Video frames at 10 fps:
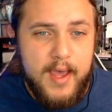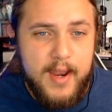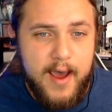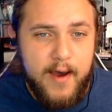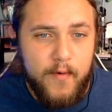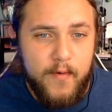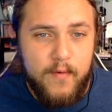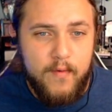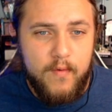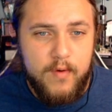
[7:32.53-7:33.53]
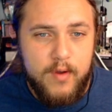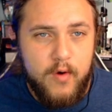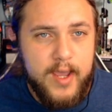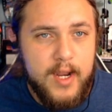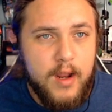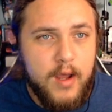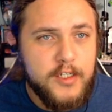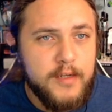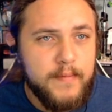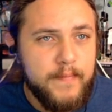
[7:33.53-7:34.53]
Now, go ahead and launch it.